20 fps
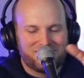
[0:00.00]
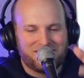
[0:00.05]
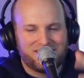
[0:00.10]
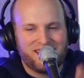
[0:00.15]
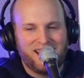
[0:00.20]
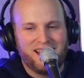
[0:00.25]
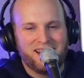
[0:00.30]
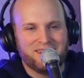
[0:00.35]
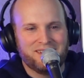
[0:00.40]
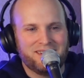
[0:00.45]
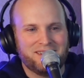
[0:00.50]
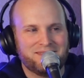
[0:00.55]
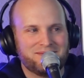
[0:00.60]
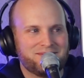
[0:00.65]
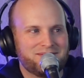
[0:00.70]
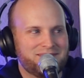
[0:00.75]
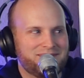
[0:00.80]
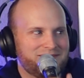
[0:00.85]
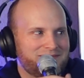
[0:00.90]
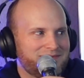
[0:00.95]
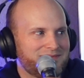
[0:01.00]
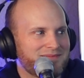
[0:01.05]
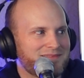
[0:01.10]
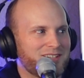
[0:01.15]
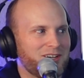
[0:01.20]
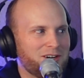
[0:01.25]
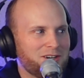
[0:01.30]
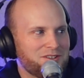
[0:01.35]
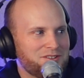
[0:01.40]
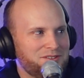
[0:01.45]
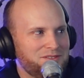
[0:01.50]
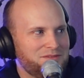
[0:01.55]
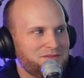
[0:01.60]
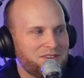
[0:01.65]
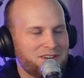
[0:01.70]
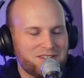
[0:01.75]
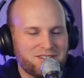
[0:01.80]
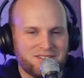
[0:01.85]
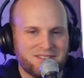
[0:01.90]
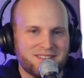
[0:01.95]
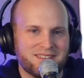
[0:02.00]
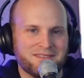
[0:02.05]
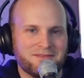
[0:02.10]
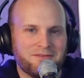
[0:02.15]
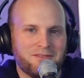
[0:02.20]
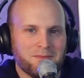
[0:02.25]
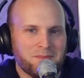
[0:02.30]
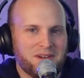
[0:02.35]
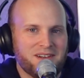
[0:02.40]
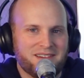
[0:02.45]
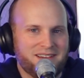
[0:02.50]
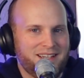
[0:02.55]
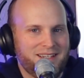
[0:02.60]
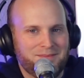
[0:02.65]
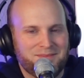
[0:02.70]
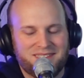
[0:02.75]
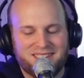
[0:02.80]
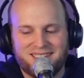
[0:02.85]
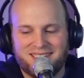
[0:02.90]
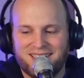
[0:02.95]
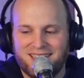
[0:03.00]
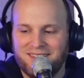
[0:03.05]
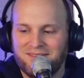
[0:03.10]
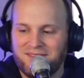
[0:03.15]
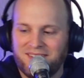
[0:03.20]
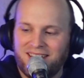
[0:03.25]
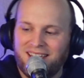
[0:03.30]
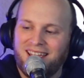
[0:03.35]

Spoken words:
I don't know, cartoon versions of football games and stuff.